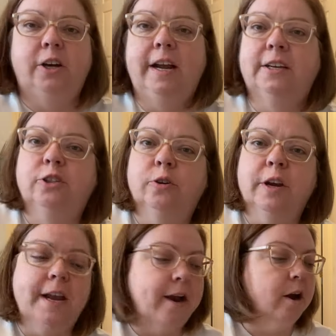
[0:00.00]

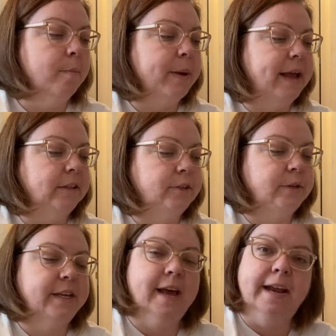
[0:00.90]
Extraordinaire by
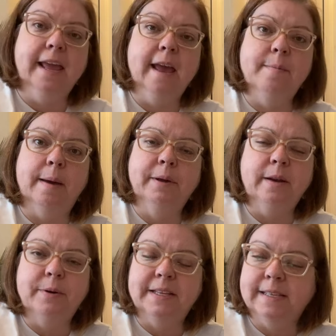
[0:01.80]
Luke Cunningham. I'm going to
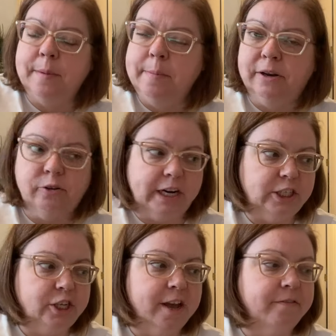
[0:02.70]
put this on my middle grade
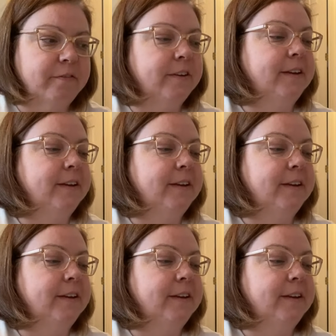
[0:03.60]
shelf.